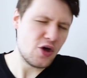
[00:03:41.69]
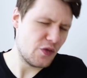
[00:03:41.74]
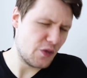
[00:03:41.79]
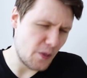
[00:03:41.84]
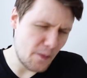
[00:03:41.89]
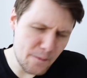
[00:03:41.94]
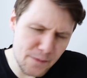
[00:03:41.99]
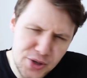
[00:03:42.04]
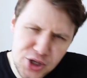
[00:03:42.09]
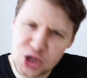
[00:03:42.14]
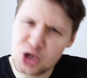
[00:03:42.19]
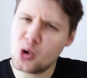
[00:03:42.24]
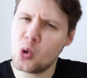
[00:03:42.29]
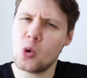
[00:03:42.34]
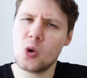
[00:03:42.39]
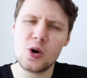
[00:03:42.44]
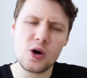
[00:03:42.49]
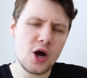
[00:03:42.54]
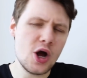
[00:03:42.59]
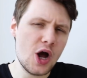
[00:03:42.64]
the
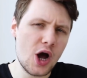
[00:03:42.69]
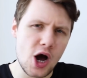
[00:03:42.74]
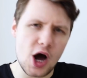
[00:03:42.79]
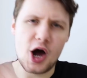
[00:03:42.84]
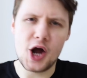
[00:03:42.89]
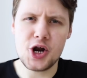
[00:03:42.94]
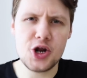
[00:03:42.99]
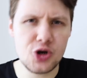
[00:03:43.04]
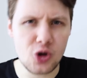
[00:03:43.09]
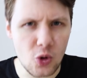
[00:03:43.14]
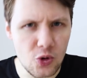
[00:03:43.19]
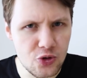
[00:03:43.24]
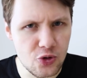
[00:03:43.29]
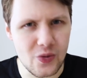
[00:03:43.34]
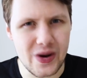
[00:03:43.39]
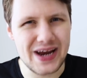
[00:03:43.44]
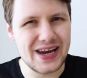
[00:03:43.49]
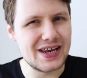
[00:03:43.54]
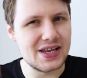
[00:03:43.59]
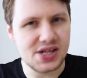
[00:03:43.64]
pure
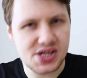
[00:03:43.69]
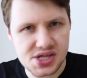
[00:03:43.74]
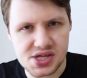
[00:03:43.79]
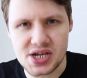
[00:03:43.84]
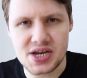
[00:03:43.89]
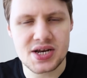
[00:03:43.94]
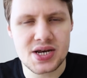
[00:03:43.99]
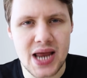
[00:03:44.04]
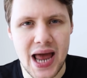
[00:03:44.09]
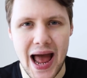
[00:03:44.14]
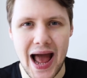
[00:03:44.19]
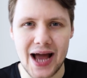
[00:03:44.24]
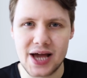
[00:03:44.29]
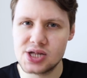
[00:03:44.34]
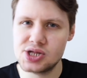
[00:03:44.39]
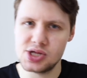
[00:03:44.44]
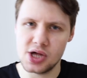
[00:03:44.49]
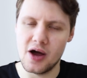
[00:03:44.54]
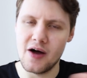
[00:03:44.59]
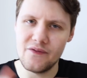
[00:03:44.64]
unadulterated
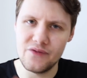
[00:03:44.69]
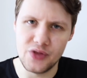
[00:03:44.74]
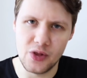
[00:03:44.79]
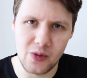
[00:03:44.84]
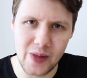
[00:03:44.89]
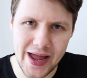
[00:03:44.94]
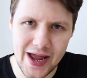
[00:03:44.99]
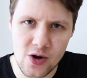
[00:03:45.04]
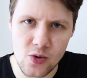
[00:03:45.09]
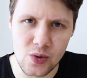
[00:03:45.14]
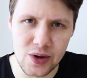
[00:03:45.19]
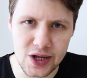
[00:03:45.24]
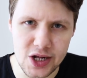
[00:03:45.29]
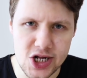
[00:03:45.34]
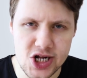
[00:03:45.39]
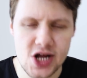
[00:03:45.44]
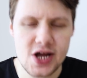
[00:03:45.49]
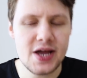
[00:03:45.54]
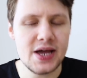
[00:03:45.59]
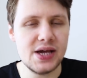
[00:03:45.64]
syntax of the
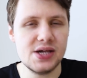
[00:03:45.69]
language